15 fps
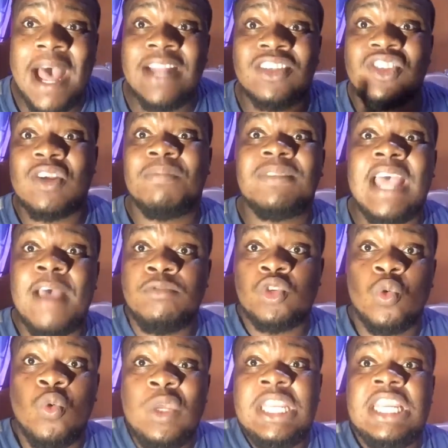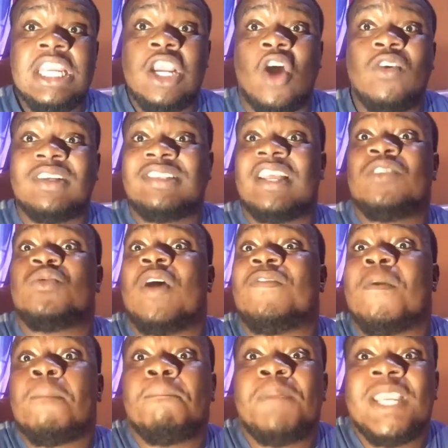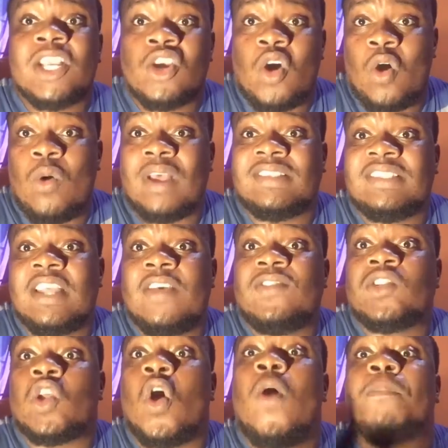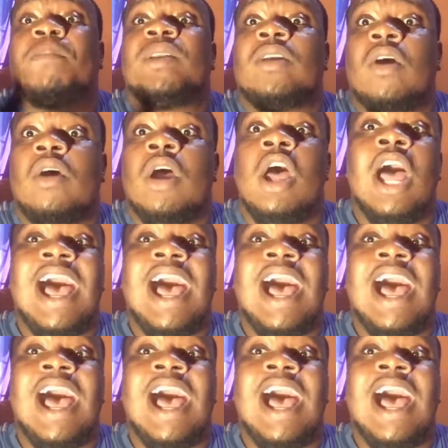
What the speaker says: And sometimes we ourselves, we have to pick ourselves up, you know,